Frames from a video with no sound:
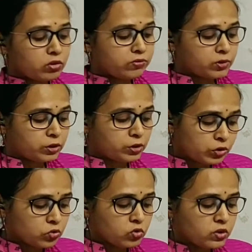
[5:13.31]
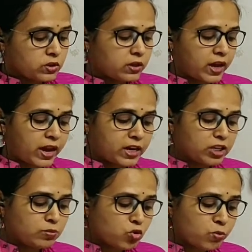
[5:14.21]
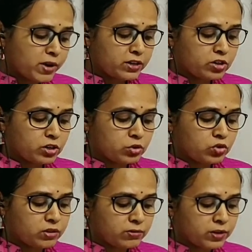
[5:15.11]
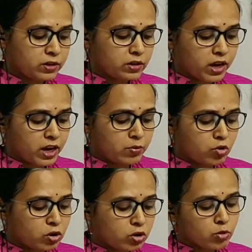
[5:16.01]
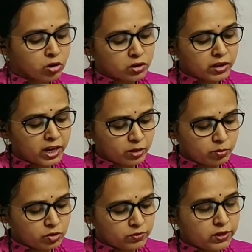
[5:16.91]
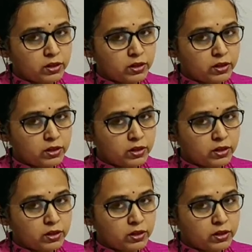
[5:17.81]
roots and the movement to different and more modern atmosphere.